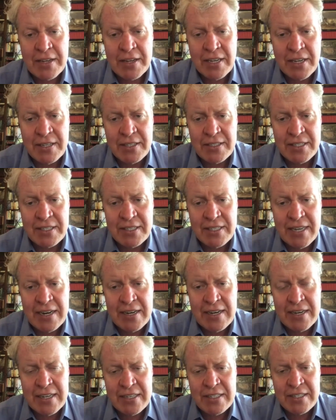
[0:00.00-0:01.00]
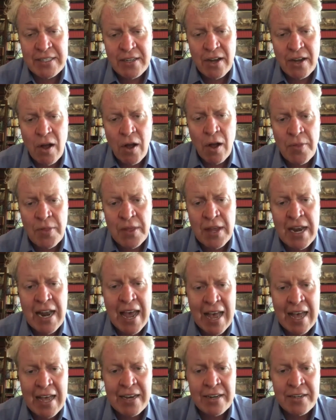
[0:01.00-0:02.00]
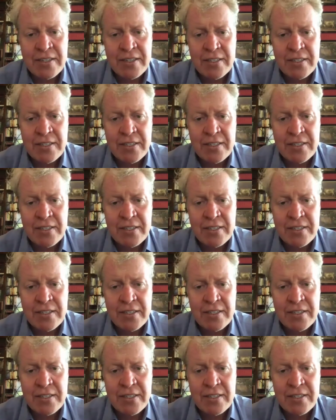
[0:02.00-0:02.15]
had descended on the land,